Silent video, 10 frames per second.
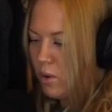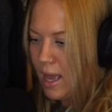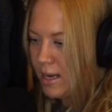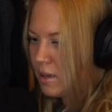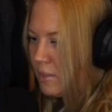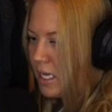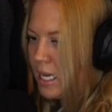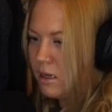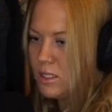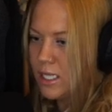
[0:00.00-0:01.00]
anybody
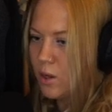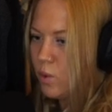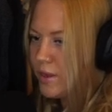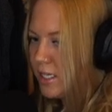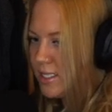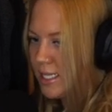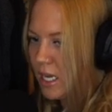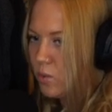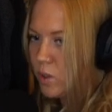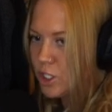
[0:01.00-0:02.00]
else, like what they're
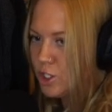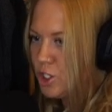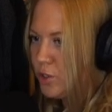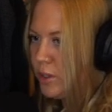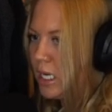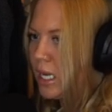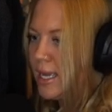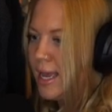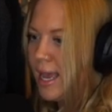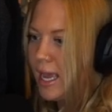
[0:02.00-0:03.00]
saying, what they're doing,
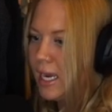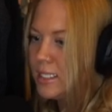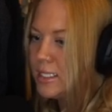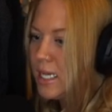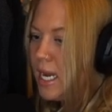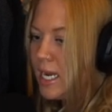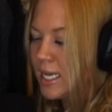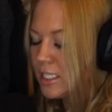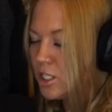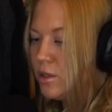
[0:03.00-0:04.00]
and
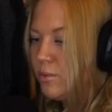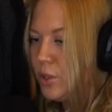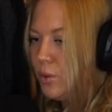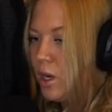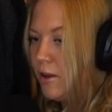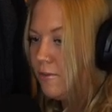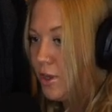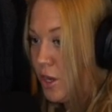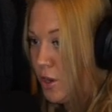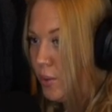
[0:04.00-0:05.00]
get to the root
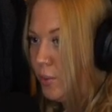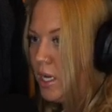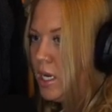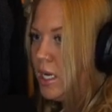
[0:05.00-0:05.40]
of you.